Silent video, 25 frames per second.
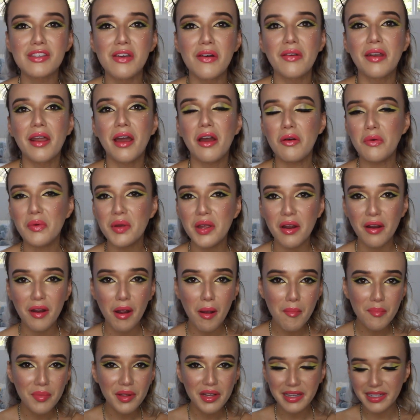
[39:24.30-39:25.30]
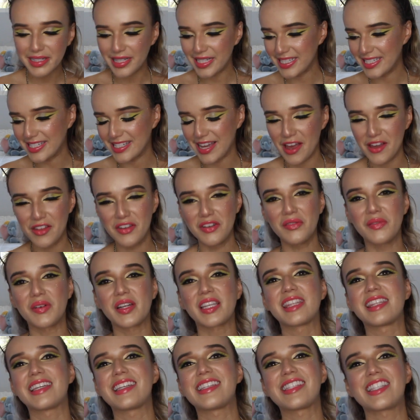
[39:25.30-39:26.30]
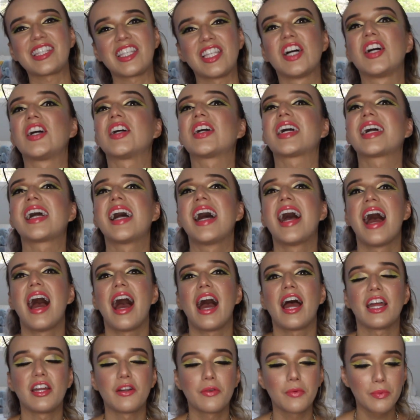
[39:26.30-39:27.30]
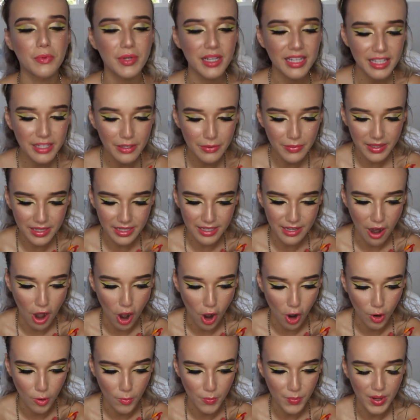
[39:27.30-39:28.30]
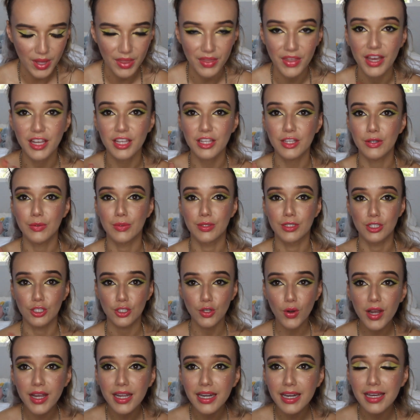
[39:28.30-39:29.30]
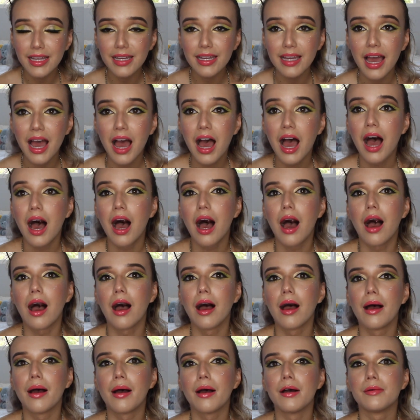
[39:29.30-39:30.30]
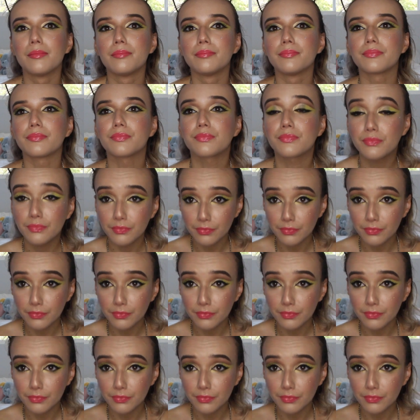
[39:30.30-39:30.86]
so now we are completely done with this look. I really, really hope that you enjoyed it. I'm